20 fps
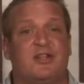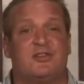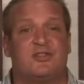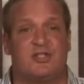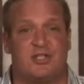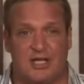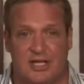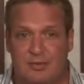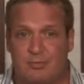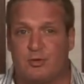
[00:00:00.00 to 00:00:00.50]

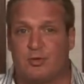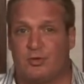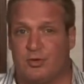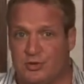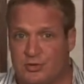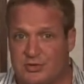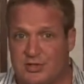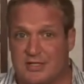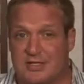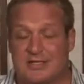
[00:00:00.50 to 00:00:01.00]
cheap
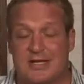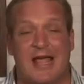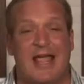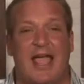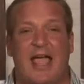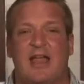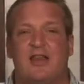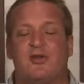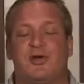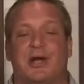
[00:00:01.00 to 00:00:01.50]
cruises
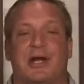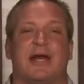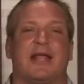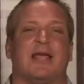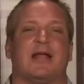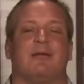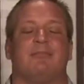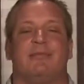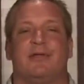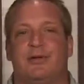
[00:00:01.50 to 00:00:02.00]
and you're gonna
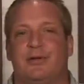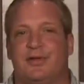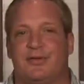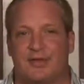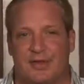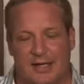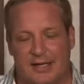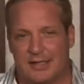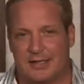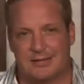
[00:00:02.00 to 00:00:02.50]
get a million
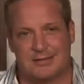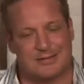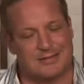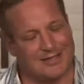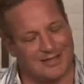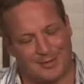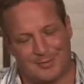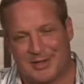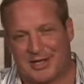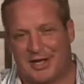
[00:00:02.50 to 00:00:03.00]
things
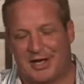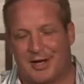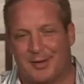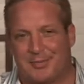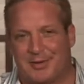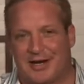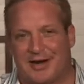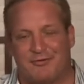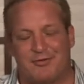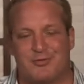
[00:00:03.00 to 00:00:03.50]
coming up
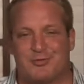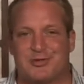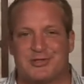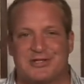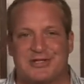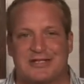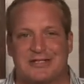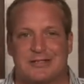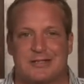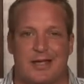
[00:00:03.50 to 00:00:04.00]
and everyone's
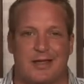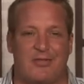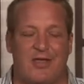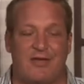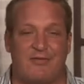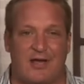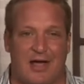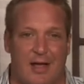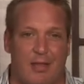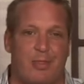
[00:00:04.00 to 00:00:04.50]
gonna say
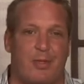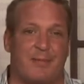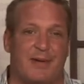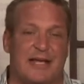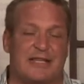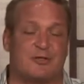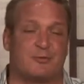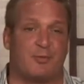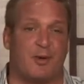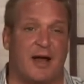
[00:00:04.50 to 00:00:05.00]
they've got the
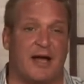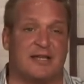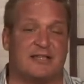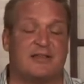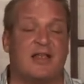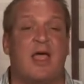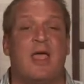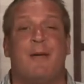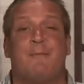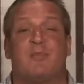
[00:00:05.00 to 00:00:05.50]
best price.
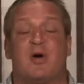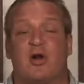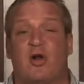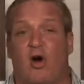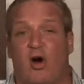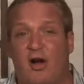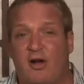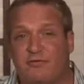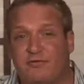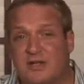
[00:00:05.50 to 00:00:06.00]
But
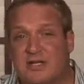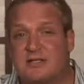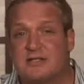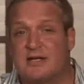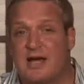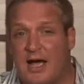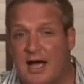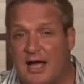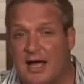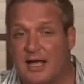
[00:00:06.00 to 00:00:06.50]

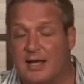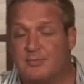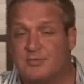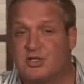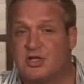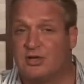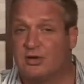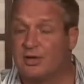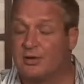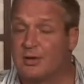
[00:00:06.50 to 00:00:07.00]
oftentimes
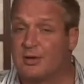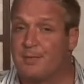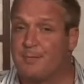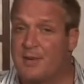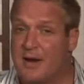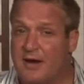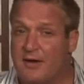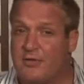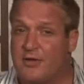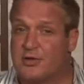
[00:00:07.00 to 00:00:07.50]
you can
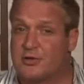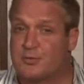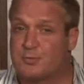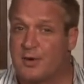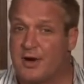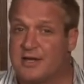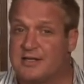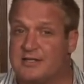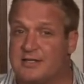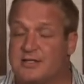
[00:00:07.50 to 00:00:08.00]
compare those
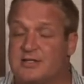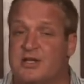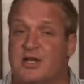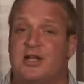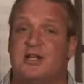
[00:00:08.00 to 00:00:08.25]
prices